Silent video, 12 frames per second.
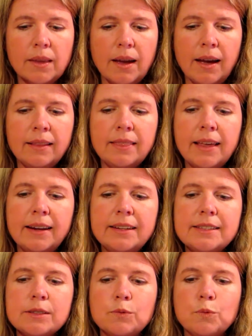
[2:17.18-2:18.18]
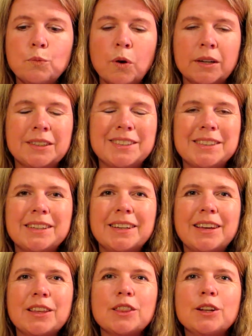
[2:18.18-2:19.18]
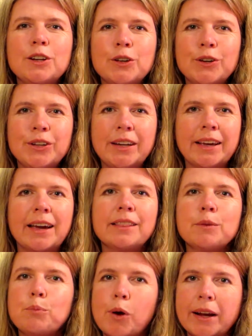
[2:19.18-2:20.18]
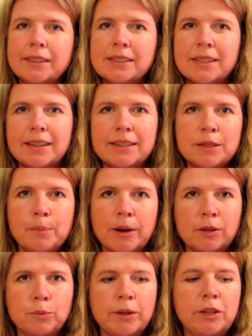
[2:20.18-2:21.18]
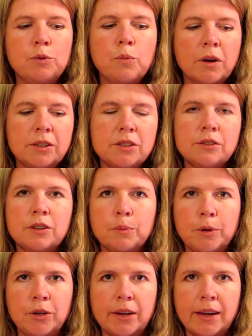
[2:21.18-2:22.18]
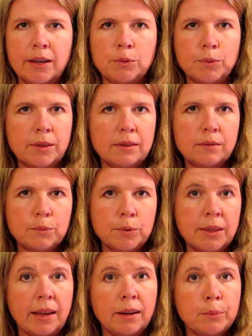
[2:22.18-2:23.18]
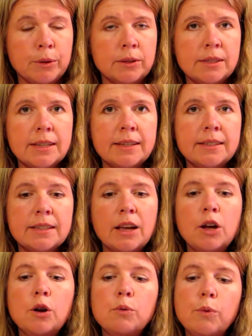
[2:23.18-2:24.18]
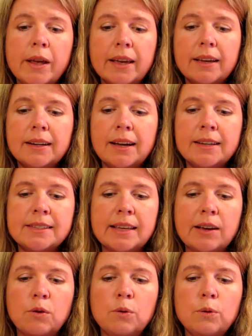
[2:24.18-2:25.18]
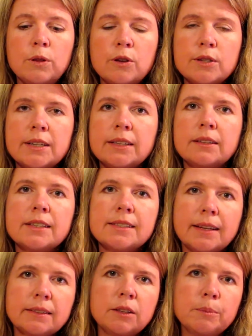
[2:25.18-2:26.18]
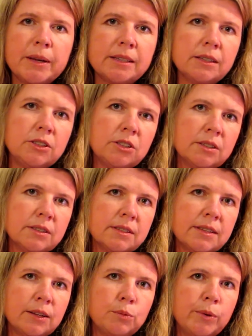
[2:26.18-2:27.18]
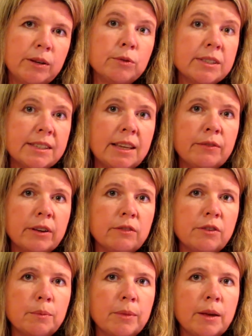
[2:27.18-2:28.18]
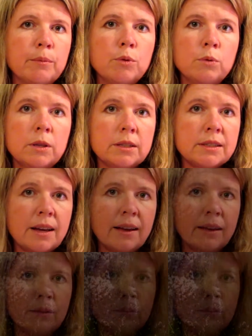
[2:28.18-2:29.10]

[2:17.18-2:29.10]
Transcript: And that is what the learning and the practicing is about when you want to communicate with animals, is recognizing all those little subtle messages that we're receiving from them all the time.